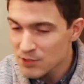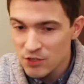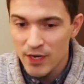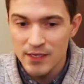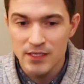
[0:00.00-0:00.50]

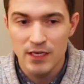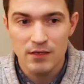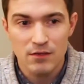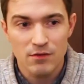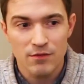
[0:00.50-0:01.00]
Episode
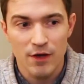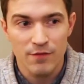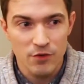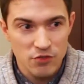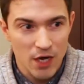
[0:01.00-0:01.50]
18 got
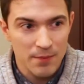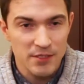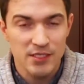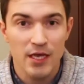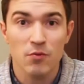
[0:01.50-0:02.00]
a few
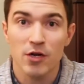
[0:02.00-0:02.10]
topics today.